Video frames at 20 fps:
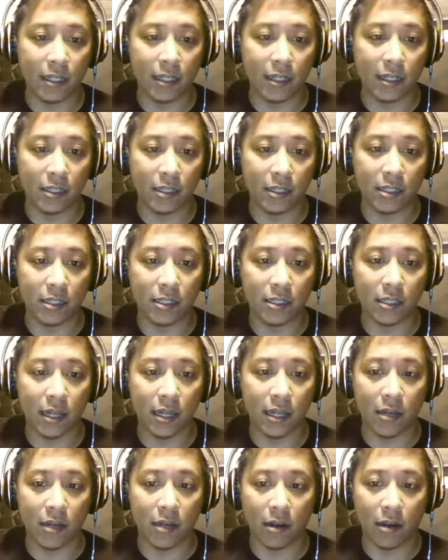this
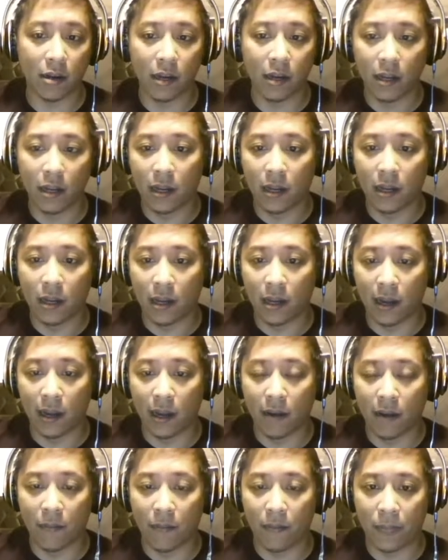design on.
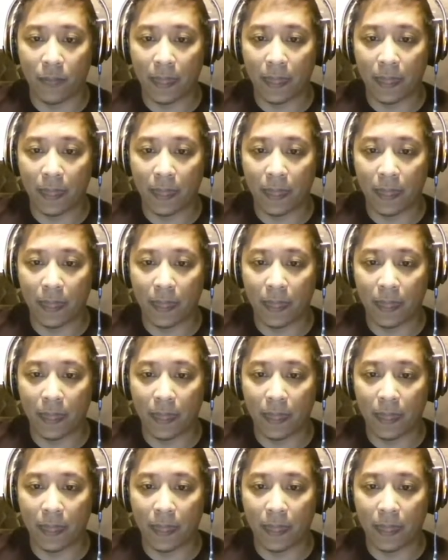Now,